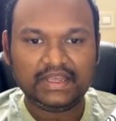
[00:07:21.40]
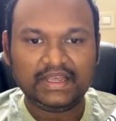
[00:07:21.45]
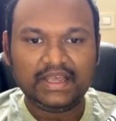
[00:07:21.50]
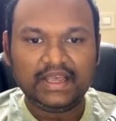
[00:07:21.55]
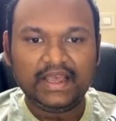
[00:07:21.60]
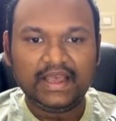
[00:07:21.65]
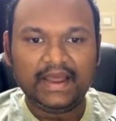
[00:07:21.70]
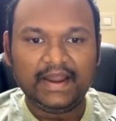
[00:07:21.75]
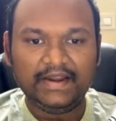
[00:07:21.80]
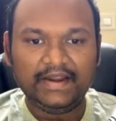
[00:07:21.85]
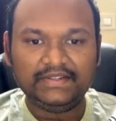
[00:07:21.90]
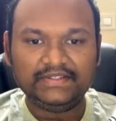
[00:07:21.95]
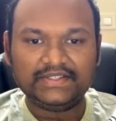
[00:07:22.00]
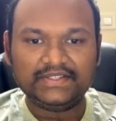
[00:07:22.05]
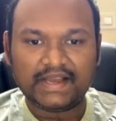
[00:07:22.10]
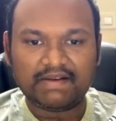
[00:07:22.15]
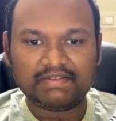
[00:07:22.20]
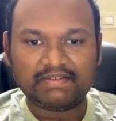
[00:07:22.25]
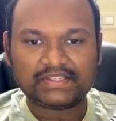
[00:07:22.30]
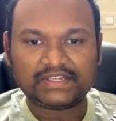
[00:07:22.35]
And
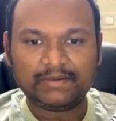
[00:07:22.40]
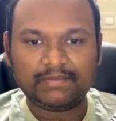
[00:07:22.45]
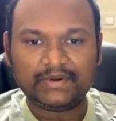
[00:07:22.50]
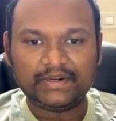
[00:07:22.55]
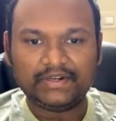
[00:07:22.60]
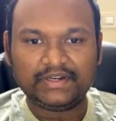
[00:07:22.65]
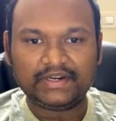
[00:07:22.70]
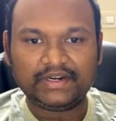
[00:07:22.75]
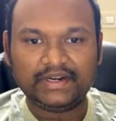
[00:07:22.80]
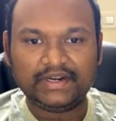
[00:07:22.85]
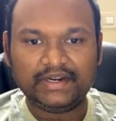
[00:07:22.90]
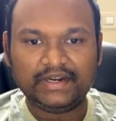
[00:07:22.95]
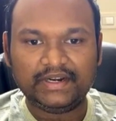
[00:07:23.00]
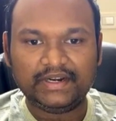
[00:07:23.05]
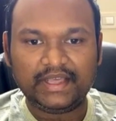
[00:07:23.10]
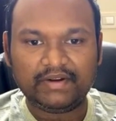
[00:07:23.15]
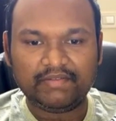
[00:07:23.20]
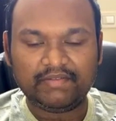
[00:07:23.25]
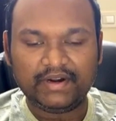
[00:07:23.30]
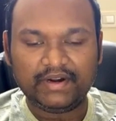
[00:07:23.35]
JavaScript internally I
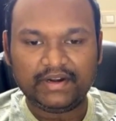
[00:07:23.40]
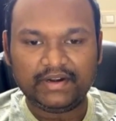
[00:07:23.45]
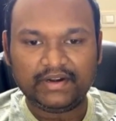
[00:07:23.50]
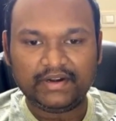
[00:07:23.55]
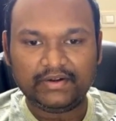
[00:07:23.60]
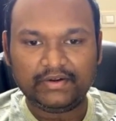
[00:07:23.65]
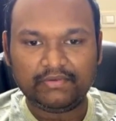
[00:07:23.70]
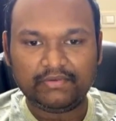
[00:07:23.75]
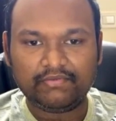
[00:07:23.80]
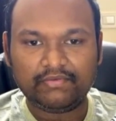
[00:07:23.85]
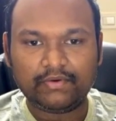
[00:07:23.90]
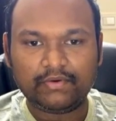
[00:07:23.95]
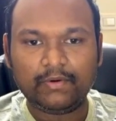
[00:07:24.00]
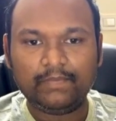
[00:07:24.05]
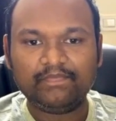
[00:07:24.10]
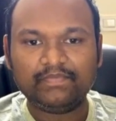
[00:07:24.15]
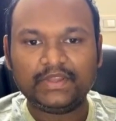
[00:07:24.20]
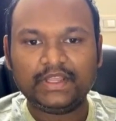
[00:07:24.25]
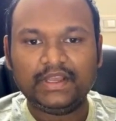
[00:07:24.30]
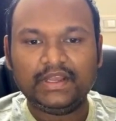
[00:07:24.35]
have divided into 4,
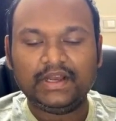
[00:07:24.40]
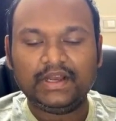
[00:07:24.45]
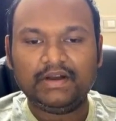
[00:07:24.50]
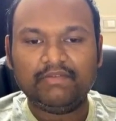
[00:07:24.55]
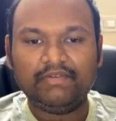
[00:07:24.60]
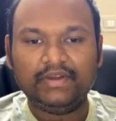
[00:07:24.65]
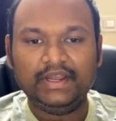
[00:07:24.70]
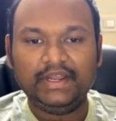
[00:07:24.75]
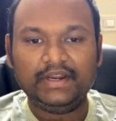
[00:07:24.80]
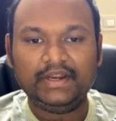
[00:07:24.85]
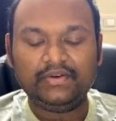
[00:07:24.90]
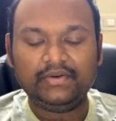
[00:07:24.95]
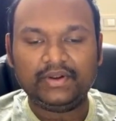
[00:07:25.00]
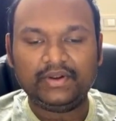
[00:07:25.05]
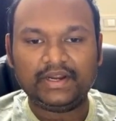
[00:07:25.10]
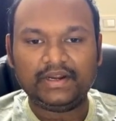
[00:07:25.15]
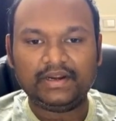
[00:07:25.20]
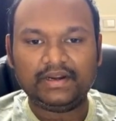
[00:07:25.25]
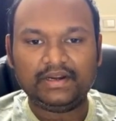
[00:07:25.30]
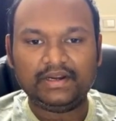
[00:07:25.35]
where you
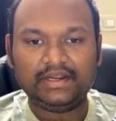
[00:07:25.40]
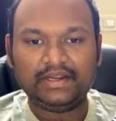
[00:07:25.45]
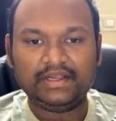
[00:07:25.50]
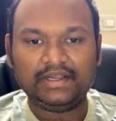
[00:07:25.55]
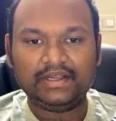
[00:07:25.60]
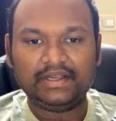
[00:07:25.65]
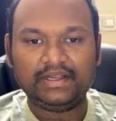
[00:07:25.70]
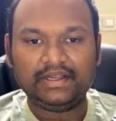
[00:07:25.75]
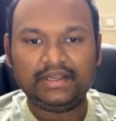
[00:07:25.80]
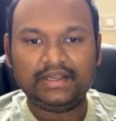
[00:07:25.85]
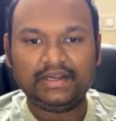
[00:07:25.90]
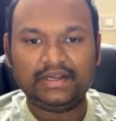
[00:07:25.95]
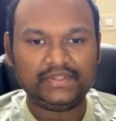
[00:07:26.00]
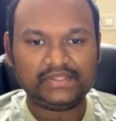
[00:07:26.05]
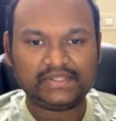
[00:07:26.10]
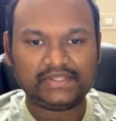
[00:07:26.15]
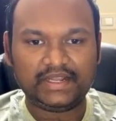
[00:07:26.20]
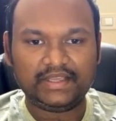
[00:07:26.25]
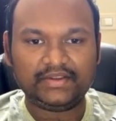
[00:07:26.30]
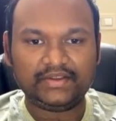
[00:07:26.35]
can learn either of
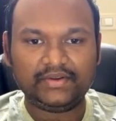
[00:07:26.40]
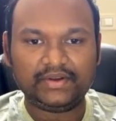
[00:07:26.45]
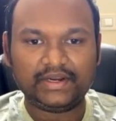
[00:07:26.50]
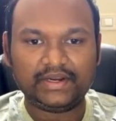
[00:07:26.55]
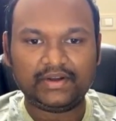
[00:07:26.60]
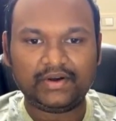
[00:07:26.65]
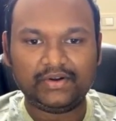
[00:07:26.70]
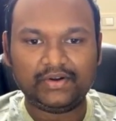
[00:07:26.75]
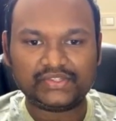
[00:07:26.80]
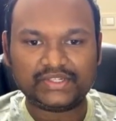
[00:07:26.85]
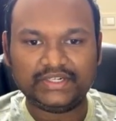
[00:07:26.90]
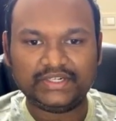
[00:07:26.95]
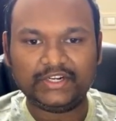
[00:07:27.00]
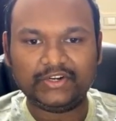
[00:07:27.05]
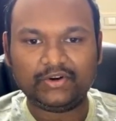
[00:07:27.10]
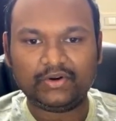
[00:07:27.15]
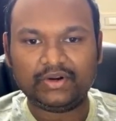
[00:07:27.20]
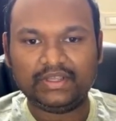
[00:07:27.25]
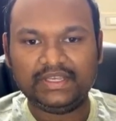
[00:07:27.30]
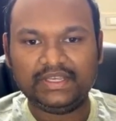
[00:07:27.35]
this, like you can
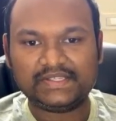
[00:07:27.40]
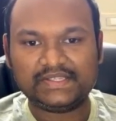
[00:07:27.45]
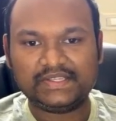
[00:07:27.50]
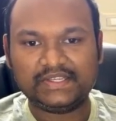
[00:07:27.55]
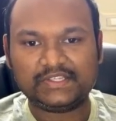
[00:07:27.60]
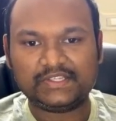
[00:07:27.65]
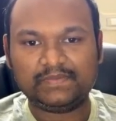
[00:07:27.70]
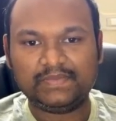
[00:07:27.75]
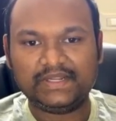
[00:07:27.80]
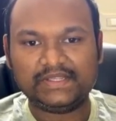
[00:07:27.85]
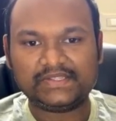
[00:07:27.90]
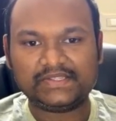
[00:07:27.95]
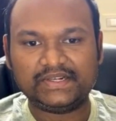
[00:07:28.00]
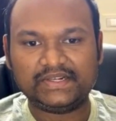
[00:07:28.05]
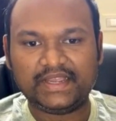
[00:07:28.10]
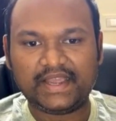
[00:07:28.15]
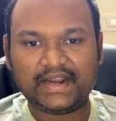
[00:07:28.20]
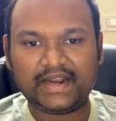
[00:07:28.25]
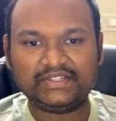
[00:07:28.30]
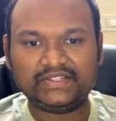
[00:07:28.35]
concentrate on ES6 plus
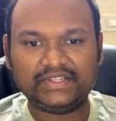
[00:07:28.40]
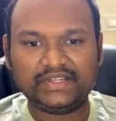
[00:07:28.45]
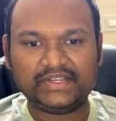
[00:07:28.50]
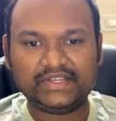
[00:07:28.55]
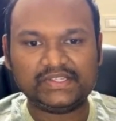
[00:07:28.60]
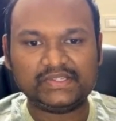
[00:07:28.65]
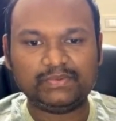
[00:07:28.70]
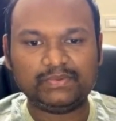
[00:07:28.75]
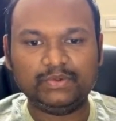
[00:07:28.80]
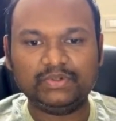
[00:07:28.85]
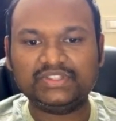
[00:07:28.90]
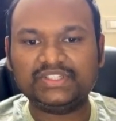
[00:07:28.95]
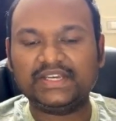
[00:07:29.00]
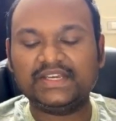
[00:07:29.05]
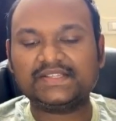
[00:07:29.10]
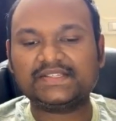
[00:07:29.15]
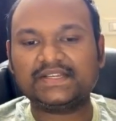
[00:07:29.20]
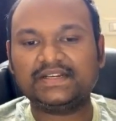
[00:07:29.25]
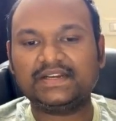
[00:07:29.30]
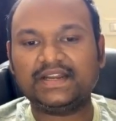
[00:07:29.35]
React.js,
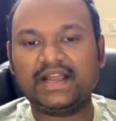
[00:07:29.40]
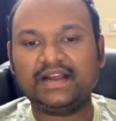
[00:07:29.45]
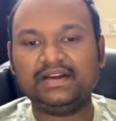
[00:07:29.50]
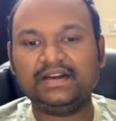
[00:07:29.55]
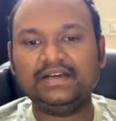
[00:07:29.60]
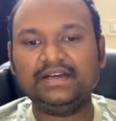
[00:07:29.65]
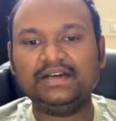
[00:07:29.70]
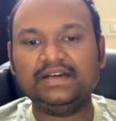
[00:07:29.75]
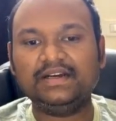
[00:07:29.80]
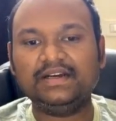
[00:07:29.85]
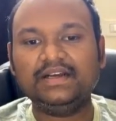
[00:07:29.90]
Vue.js, and Angular.